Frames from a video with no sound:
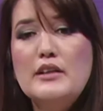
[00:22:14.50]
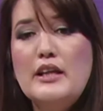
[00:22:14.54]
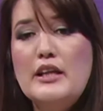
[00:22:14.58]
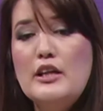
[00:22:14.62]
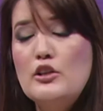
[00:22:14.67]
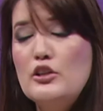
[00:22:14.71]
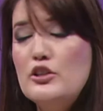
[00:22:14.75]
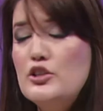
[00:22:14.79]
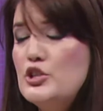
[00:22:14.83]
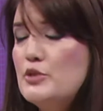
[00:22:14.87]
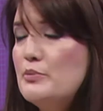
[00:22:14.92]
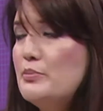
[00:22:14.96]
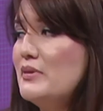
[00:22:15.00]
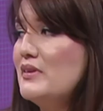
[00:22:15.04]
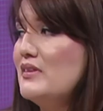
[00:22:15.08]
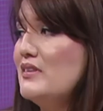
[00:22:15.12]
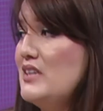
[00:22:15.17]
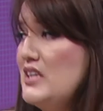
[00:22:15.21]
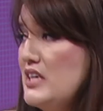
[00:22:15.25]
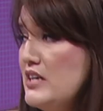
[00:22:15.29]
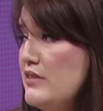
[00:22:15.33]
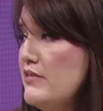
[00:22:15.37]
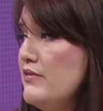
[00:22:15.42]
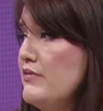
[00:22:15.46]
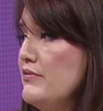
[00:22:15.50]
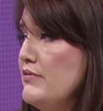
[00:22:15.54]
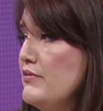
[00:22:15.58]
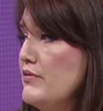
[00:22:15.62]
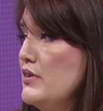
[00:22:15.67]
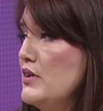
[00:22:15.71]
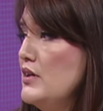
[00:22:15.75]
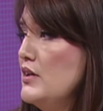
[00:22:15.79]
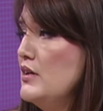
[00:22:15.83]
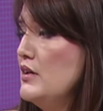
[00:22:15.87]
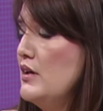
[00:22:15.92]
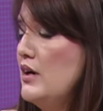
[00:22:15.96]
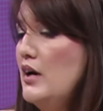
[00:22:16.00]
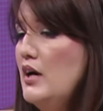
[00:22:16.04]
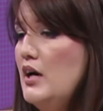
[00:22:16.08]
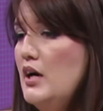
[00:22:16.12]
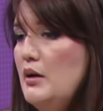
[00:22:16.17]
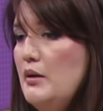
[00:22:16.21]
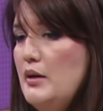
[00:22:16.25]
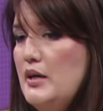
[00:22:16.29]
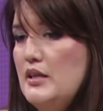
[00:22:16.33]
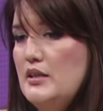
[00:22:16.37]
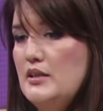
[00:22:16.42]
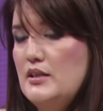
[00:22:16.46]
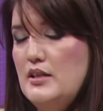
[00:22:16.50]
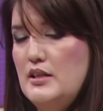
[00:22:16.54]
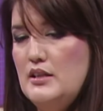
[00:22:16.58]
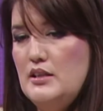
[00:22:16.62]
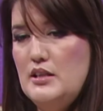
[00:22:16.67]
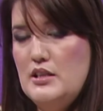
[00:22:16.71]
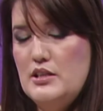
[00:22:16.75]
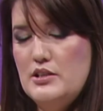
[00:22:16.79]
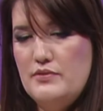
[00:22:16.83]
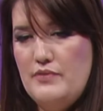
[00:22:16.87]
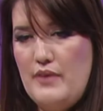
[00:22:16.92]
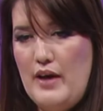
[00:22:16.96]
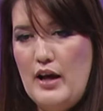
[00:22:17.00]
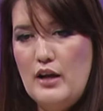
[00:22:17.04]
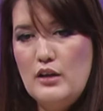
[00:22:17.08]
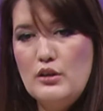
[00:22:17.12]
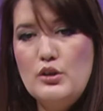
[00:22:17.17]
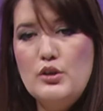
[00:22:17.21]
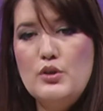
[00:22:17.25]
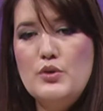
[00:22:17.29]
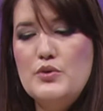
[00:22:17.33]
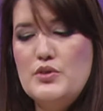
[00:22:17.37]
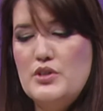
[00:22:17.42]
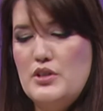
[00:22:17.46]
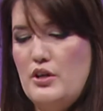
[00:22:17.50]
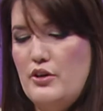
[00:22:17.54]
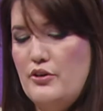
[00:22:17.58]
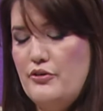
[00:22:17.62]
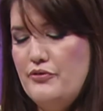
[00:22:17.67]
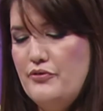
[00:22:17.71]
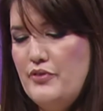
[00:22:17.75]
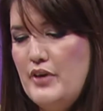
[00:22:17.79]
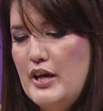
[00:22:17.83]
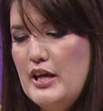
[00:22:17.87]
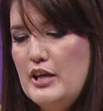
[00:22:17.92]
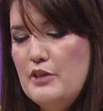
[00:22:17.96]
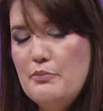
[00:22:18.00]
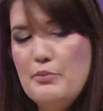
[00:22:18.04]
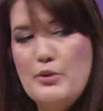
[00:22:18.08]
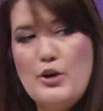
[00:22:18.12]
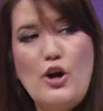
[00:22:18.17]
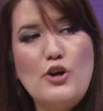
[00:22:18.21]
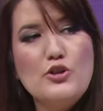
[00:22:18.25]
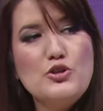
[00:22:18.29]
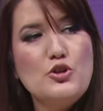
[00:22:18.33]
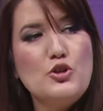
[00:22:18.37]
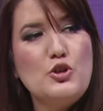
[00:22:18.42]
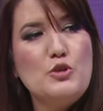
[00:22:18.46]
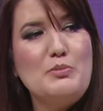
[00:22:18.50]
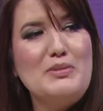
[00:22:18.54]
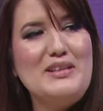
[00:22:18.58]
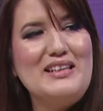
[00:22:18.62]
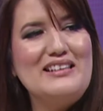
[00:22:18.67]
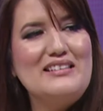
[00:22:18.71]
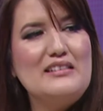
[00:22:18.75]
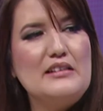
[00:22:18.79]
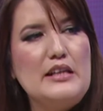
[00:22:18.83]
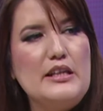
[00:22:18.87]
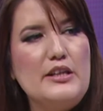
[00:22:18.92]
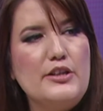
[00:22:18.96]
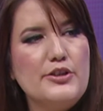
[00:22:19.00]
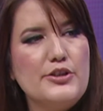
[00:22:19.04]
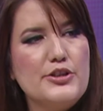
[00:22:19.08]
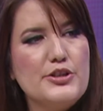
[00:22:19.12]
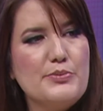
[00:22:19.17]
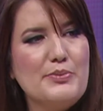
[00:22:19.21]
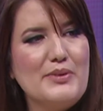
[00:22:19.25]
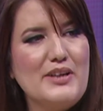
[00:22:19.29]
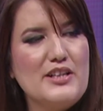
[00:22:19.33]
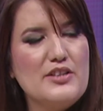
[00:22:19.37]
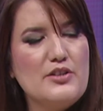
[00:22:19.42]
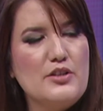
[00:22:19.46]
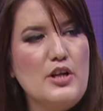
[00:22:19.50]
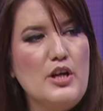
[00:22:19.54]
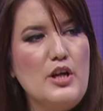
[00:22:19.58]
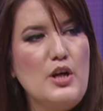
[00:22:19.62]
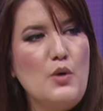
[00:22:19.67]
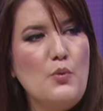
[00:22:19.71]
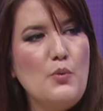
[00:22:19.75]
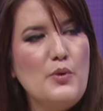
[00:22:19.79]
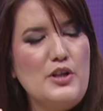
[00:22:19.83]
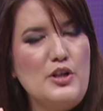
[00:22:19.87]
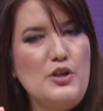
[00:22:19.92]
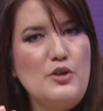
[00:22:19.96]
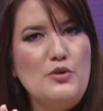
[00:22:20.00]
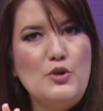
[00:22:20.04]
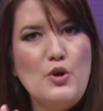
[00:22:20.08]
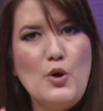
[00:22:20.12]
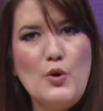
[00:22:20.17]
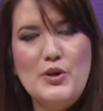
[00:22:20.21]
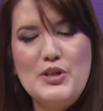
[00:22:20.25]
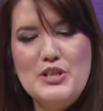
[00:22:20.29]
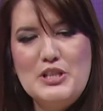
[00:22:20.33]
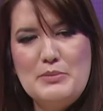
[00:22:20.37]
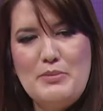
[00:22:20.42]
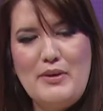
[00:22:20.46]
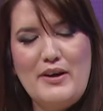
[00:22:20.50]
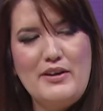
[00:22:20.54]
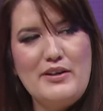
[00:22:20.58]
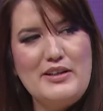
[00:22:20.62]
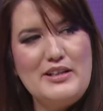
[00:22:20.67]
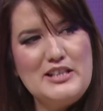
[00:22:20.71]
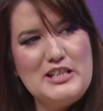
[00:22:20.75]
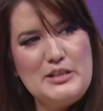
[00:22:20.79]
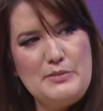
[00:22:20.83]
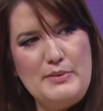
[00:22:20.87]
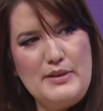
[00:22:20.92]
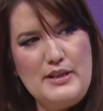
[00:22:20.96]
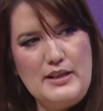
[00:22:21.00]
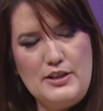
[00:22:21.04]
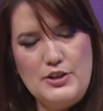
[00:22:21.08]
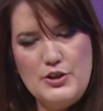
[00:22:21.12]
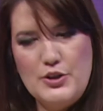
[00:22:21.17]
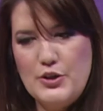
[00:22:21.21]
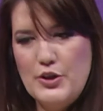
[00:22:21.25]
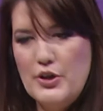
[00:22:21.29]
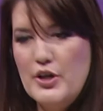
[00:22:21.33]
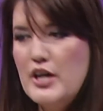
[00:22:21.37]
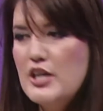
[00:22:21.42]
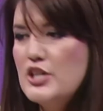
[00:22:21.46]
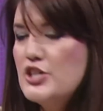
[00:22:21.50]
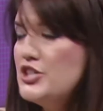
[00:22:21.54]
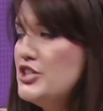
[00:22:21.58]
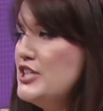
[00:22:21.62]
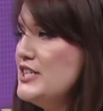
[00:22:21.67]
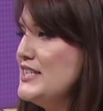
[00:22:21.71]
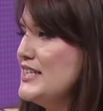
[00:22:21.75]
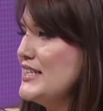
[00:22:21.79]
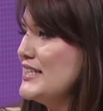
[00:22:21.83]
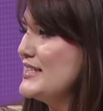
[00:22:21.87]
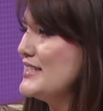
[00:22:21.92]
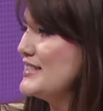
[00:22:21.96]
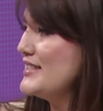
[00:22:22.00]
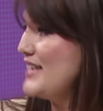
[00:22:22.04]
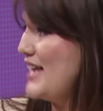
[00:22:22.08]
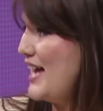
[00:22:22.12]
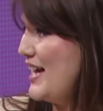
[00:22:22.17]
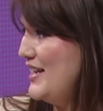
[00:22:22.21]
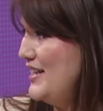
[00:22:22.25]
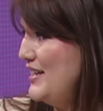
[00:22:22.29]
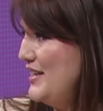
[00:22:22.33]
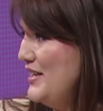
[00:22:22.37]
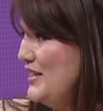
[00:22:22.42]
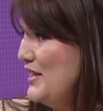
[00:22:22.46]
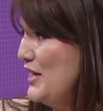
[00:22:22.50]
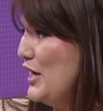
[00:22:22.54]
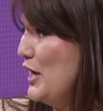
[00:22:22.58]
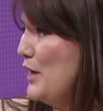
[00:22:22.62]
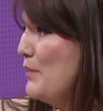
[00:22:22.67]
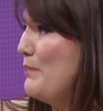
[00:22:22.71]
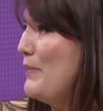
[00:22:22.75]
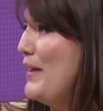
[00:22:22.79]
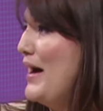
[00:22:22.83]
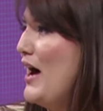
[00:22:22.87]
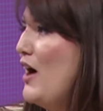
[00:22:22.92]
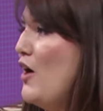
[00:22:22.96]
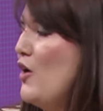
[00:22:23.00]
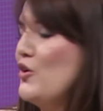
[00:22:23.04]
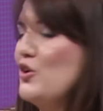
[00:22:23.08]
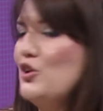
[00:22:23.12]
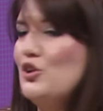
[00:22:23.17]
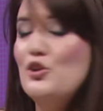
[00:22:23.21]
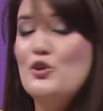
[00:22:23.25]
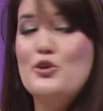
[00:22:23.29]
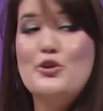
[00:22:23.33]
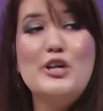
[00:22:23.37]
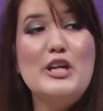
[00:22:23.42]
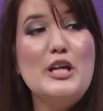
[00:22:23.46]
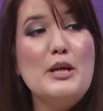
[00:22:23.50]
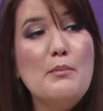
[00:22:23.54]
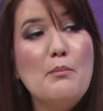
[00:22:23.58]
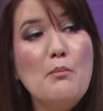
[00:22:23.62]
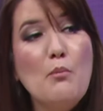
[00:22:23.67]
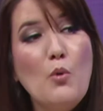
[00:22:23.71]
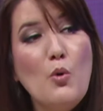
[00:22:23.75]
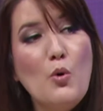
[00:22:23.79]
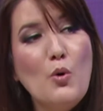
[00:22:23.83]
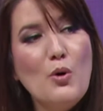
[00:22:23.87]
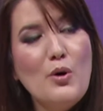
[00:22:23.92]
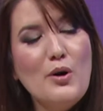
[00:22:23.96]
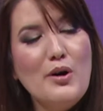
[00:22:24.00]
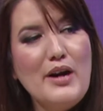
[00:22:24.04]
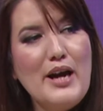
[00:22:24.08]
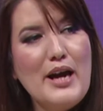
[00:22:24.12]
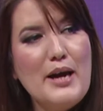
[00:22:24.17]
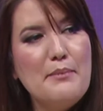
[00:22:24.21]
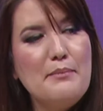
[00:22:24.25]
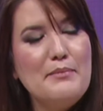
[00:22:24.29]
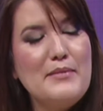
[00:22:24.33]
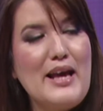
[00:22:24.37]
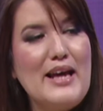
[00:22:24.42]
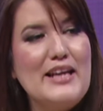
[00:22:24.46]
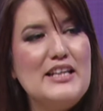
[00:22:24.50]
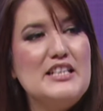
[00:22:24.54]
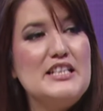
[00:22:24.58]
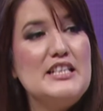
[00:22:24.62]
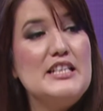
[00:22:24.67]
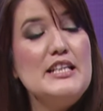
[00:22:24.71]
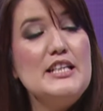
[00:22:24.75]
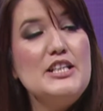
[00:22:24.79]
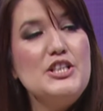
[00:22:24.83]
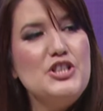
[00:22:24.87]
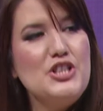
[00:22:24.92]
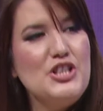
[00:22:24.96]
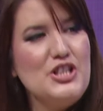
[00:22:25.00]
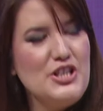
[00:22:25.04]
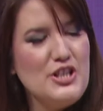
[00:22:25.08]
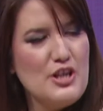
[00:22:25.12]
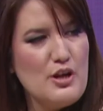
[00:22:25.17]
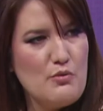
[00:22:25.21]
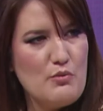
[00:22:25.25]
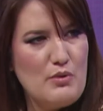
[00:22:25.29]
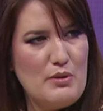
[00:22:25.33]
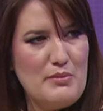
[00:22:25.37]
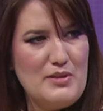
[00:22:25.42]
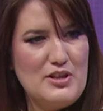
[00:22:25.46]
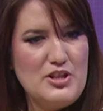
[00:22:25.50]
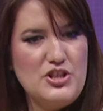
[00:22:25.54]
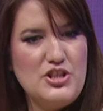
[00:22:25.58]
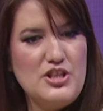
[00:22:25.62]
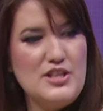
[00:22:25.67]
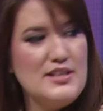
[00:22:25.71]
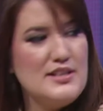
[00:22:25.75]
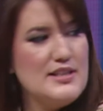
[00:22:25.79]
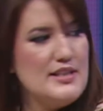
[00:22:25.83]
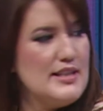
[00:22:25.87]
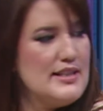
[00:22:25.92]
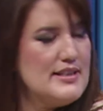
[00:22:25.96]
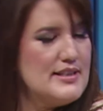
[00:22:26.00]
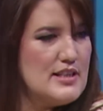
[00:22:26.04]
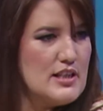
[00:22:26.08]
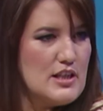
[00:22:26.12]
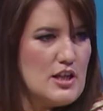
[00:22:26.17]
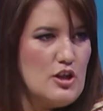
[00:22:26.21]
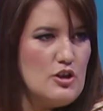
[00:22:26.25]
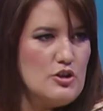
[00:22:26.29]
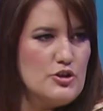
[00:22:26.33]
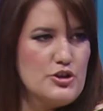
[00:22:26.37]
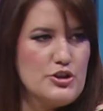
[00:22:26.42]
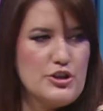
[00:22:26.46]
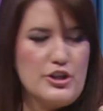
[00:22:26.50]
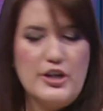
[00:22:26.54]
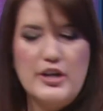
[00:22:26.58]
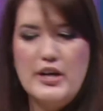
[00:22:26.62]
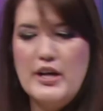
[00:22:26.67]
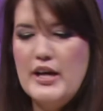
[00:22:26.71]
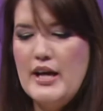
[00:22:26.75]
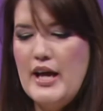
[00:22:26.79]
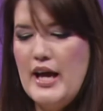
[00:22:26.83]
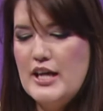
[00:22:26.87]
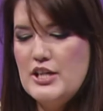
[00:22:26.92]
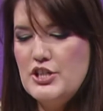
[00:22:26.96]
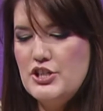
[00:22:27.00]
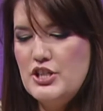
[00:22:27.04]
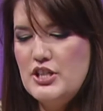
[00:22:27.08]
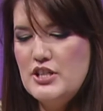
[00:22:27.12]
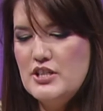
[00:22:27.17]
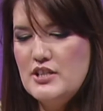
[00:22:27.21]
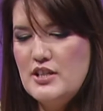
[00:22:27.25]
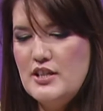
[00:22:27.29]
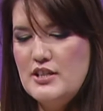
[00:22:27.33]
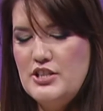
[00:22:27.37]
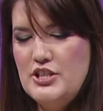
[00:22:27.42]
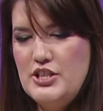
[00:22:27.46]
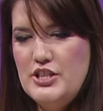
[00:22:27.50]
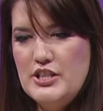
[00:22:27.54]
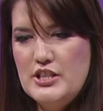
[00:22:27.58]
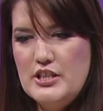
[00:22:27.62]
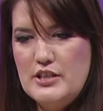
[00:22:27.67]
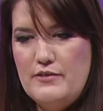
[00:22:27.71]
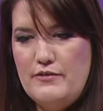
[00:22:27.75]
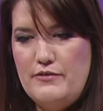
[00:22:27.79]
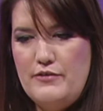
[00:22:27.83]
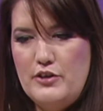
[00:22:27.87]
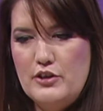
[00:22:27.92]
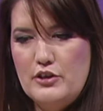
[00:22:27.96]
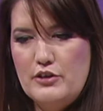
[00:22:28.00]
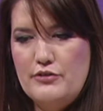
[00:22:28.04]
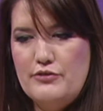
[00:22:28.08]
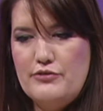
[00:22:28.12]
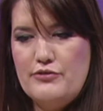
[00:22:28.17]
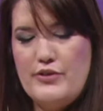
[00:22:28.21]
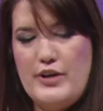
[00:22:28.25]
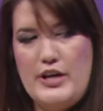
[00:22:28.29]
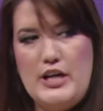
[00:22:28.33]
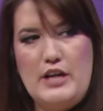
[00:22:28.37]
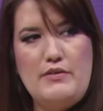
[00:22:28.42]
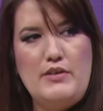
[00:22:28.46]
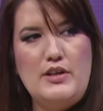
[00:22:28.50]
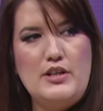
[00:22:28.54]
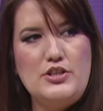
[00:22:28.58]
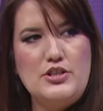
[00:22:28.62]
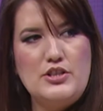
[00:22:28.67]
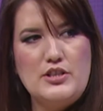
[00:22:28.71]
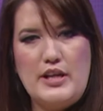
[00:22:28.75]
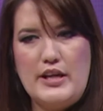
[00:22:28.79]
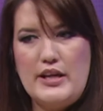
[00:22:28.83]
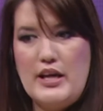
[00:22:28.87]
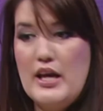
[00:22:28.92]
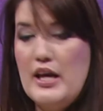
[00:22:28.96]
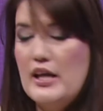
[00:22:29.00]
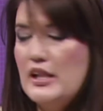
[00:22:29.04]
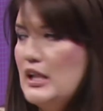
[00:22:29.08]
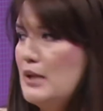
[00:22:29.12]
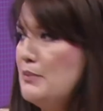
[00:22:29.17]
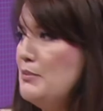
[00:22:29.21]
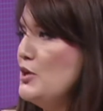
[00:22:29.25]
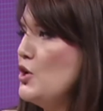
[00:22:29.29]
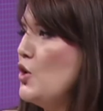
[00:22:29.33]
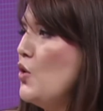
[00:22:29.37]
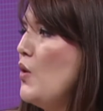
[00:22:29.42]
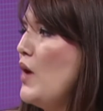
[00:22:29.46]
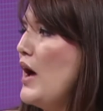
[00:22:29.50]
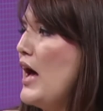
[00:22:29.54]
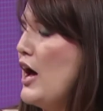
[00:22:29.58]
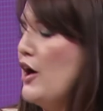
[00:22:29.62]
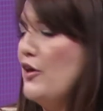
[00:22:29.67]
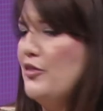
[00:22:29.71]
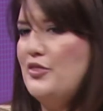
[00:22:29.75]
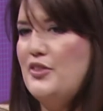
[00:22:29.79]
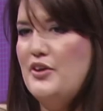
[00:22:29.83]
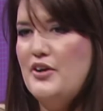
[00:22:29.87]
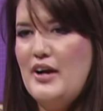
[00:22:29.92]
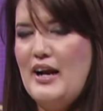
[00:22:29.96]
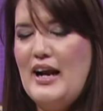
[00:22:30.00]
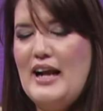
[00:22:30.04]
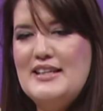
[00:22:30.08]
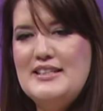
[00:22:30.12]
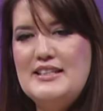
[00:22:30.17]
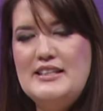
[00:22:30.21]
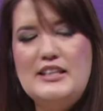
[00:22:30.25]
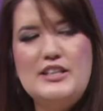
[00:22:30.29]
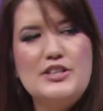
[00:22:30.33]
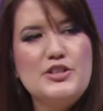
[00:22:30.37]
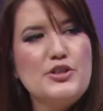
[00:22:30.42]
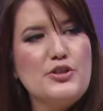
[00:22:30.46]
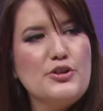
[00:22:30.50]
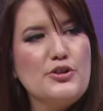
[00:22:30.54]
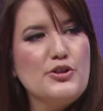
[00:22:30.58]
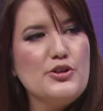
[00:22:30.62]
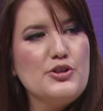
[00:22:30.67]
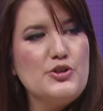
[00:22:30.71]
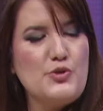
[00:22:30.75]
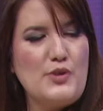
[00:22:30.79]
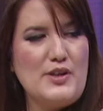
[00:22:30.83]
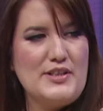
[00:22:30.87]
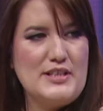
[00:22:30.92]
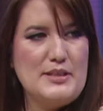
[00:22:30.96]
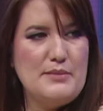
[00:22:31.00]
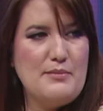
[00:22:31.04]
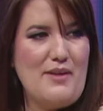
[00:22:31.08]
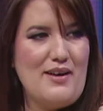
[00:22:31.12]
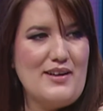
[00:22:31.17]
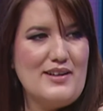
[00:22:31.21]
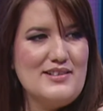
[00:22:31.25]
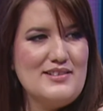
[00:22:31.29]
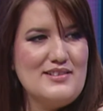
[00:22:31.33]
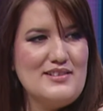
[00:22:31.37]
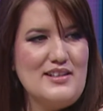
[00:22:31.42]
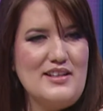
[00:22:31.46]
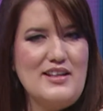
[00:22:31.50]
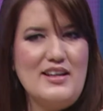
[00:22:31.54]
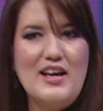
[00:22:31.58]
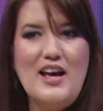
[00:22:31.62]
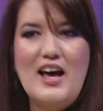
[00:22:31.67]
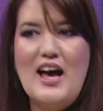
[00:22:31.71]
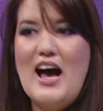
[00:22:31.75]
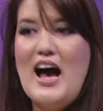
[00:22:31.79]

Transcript: not only to believe in these values and our faith, but also to be leaders. Because what you notice about speaking to her, she's excited about learning more and teaching young women. She sees the culture, and she doesn't feel afraid of it. She's like, let me go out there. And I see these girls dressed immodestly.